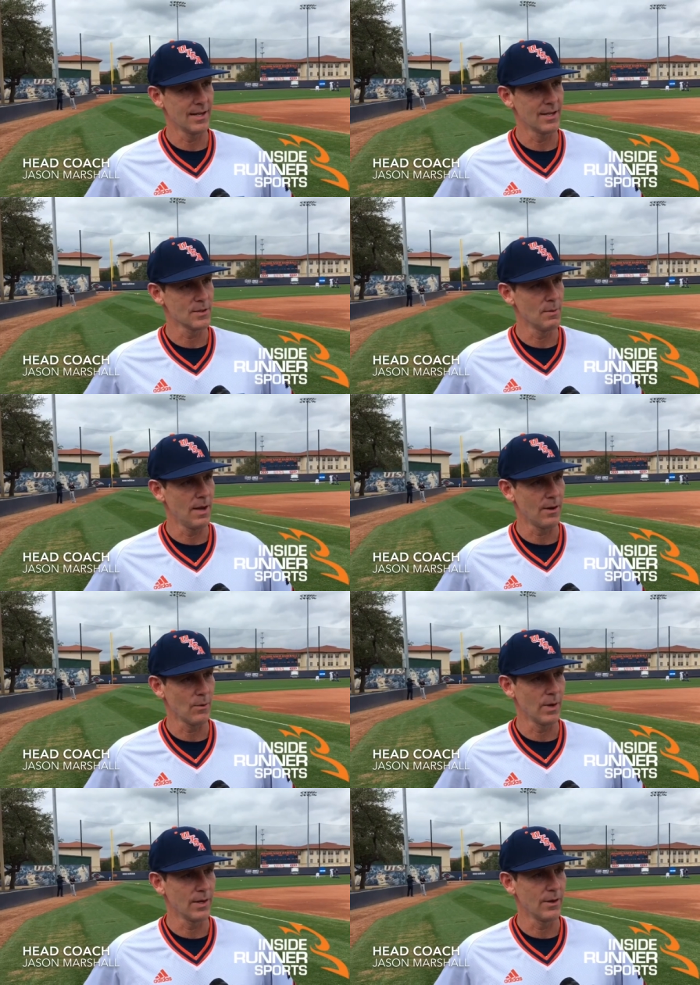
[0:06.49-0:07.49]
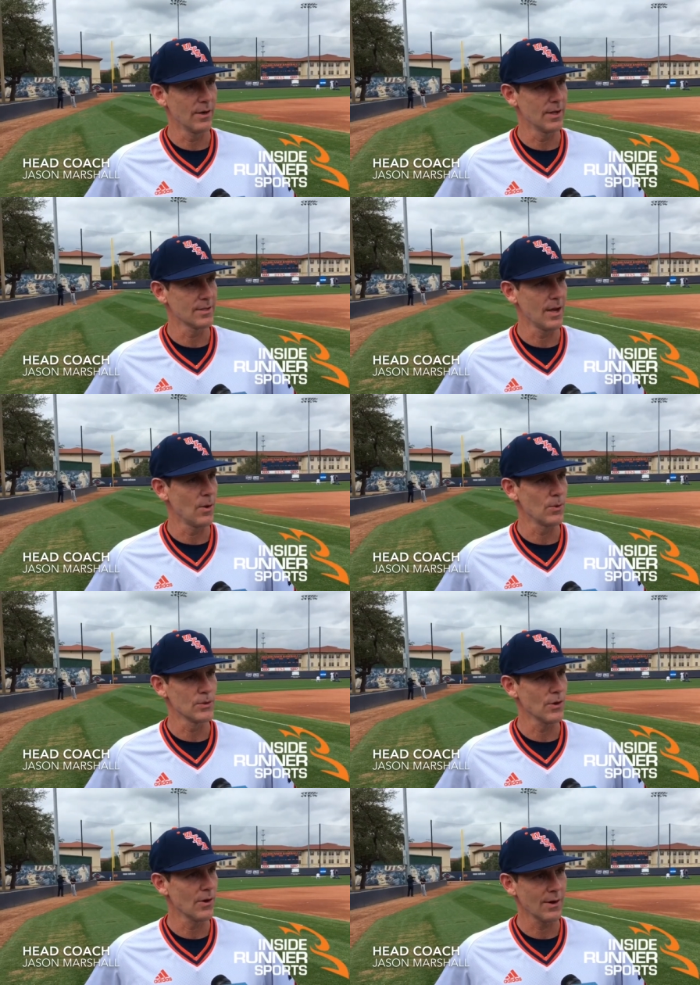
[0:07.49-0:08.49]
It doesn't matter what year it is, how old
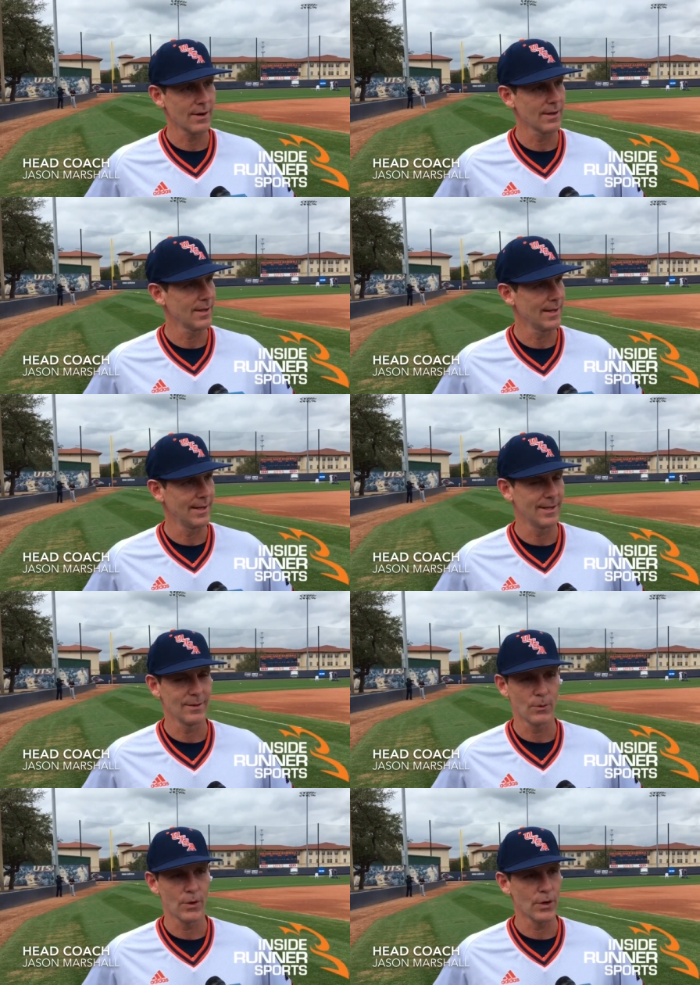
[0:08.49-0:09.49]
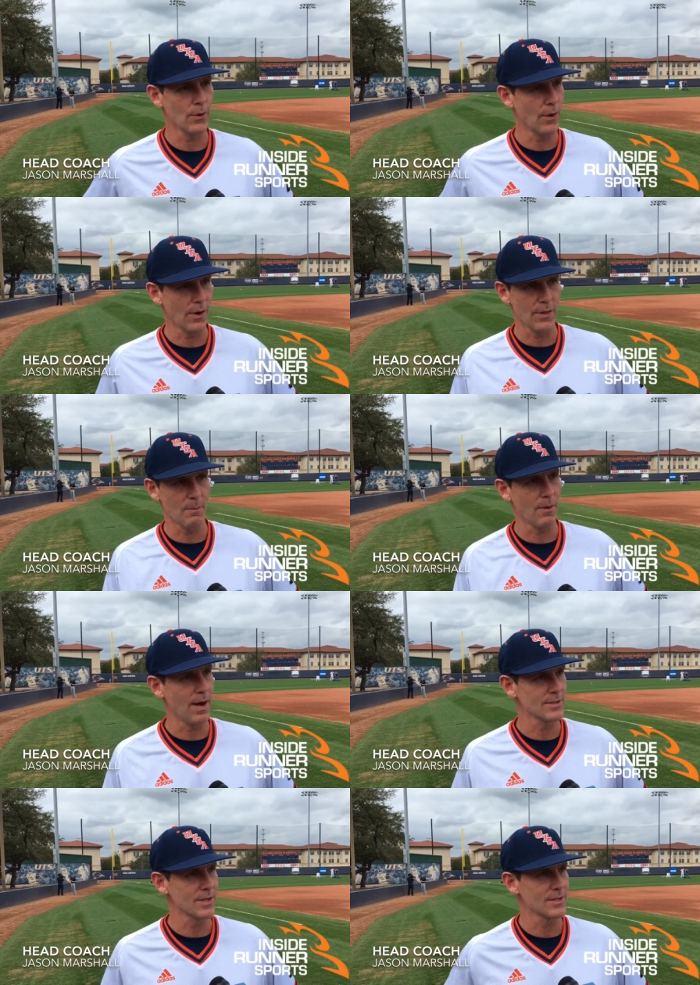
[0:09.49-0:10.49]
you are, uh, where you are in the
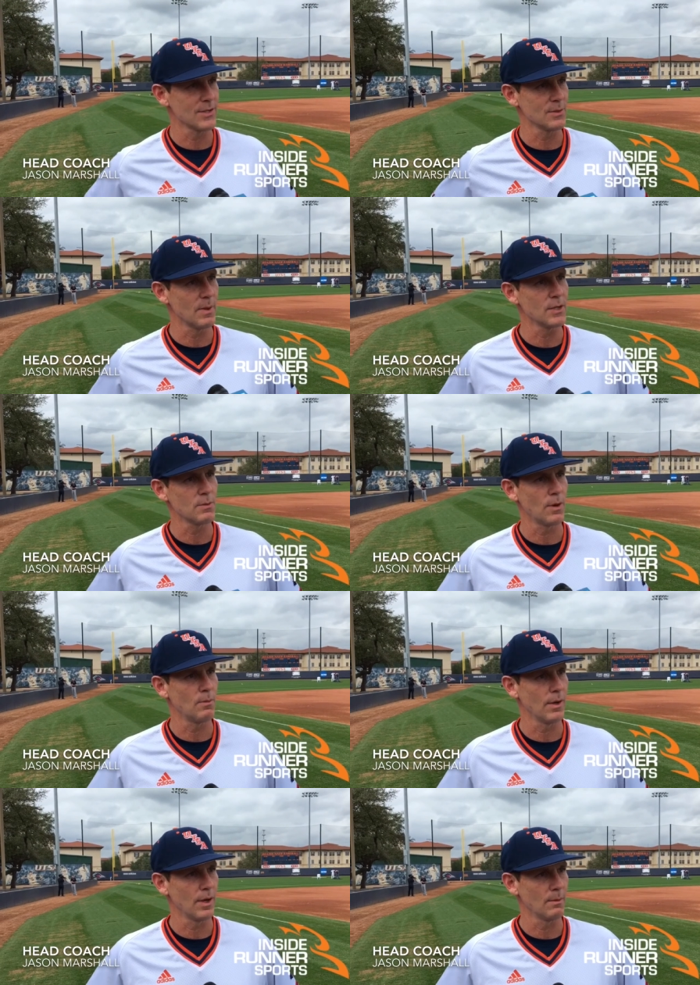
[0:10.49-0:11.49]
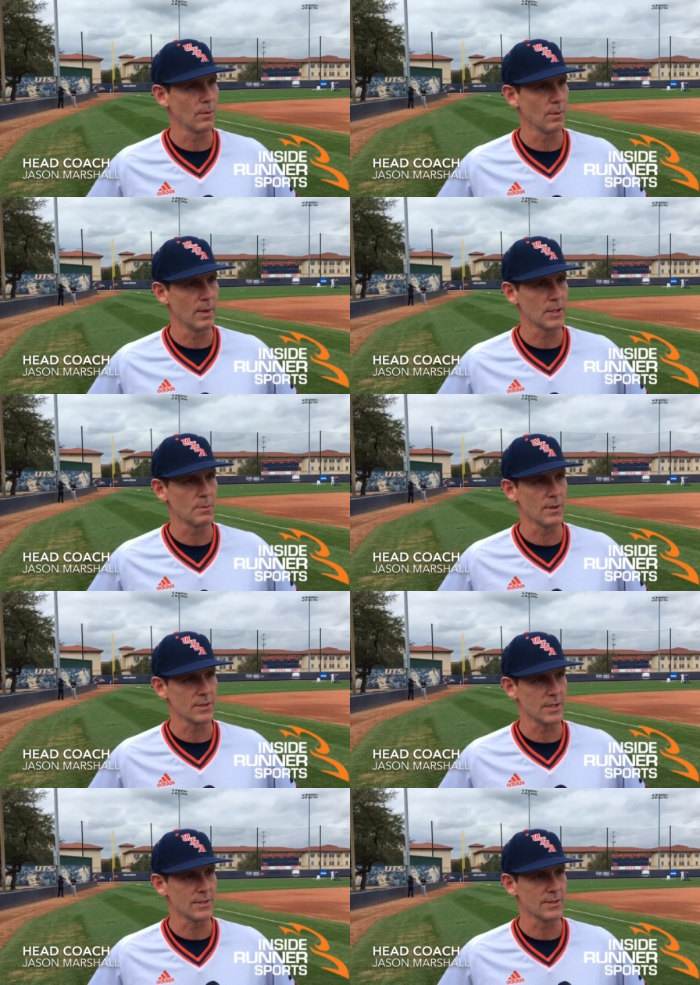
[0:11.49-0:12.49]
process as a baseball player, but when baseball
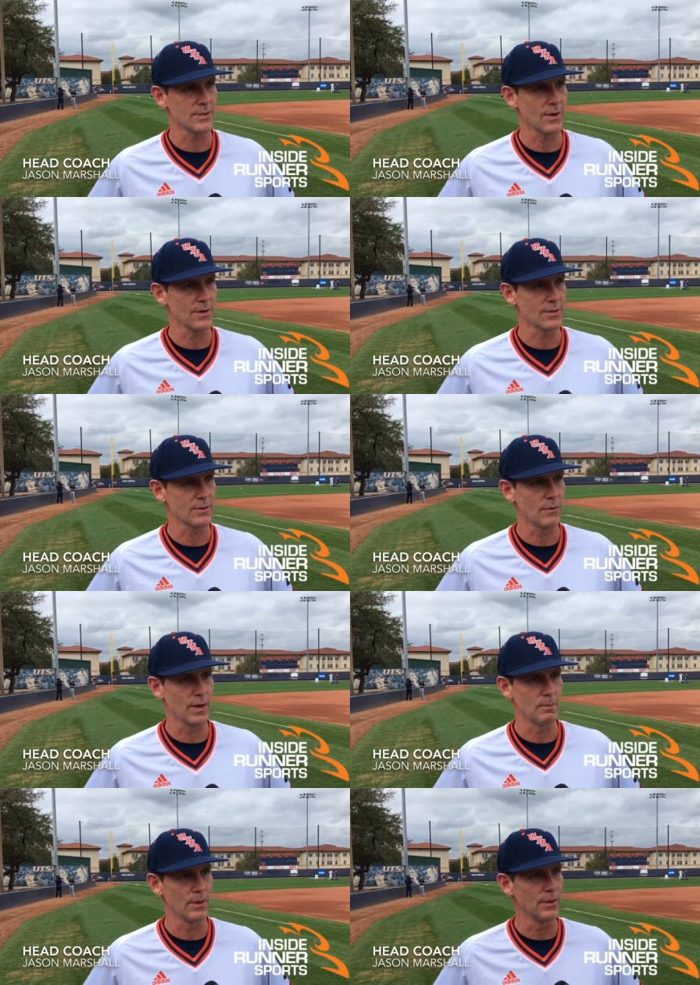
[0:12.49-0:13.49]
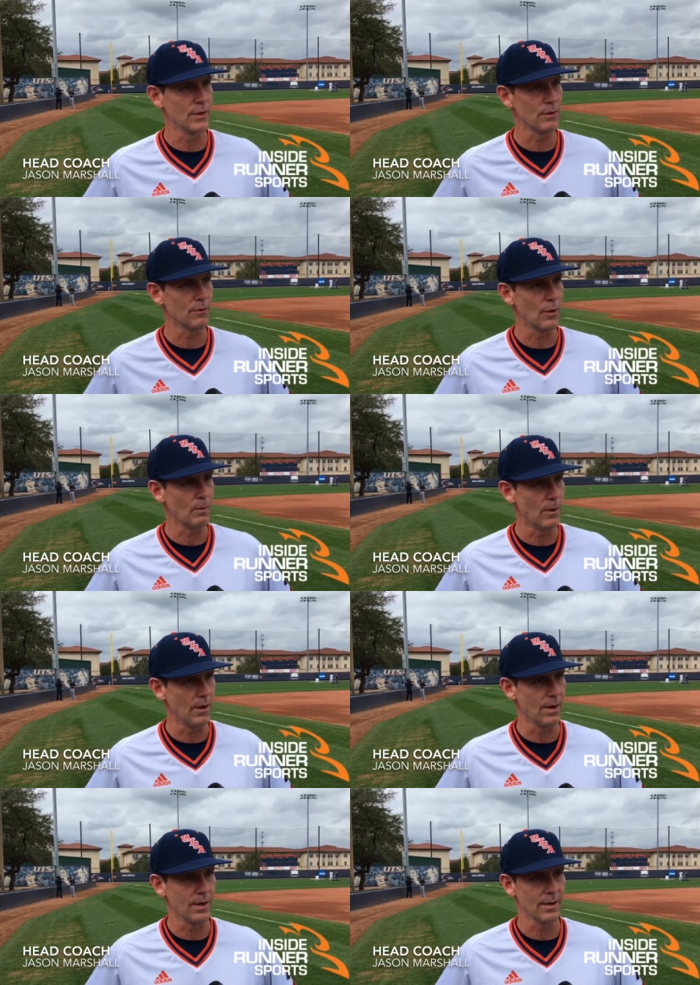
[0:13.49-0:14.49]
season starts, it's fun putting the uniform
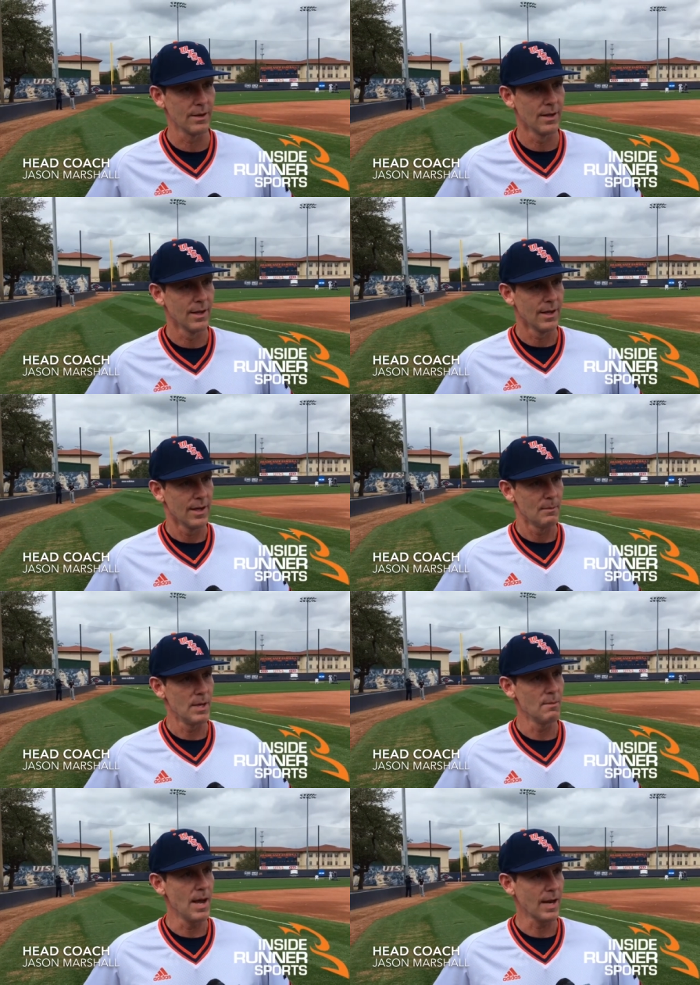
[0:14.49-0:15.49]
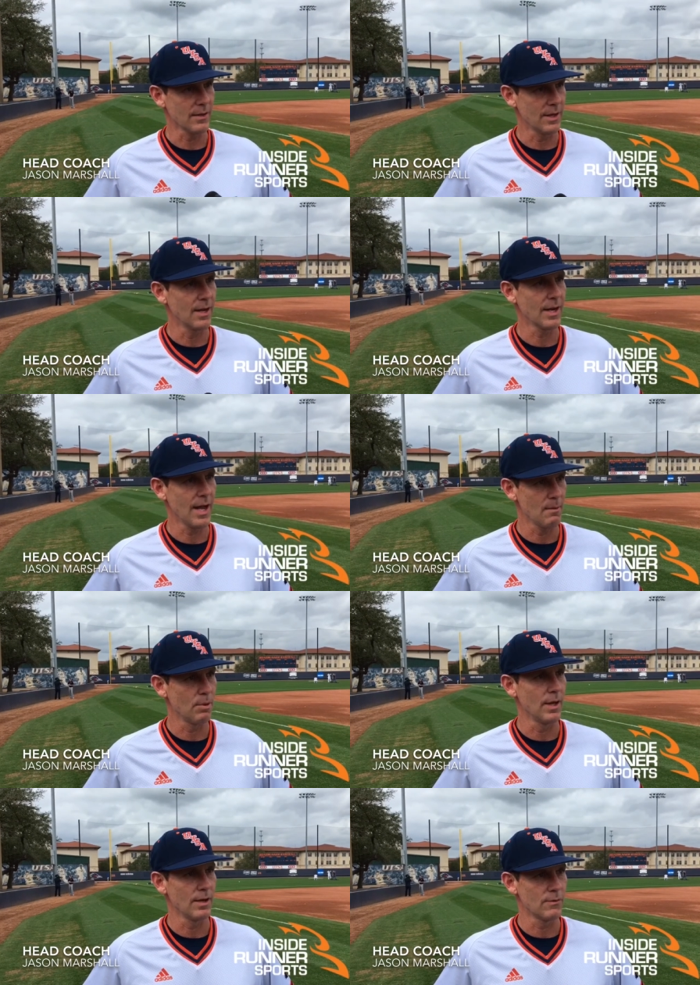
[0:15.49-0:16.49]
on and being back in the dugout and
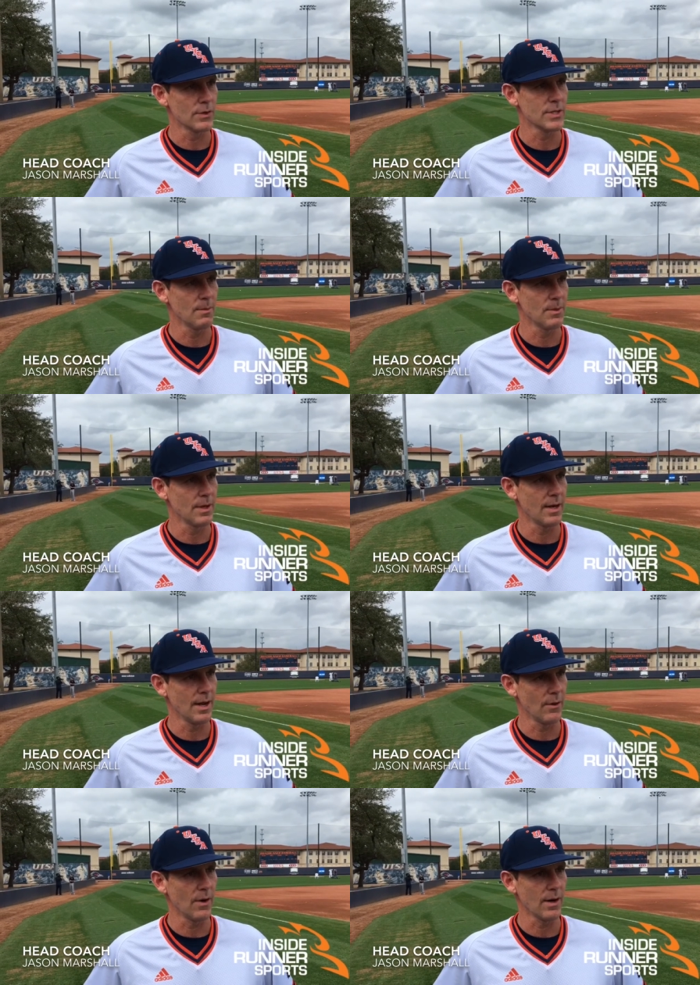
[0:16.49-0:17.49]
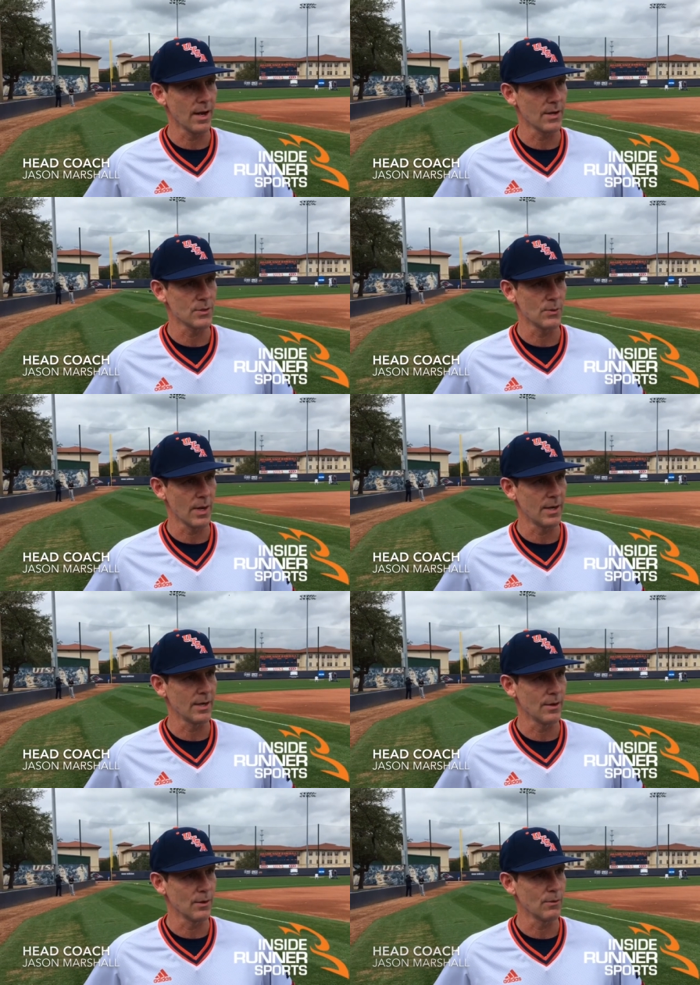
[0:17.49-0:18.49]
playing for something, and I know our guys are ready to
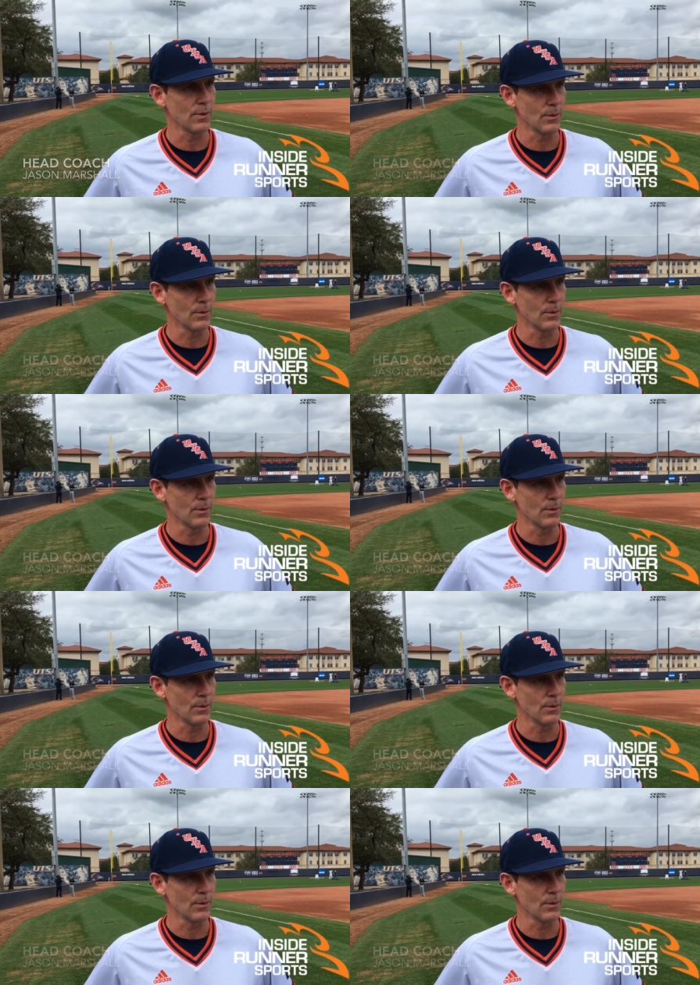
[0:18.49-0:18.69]
go for the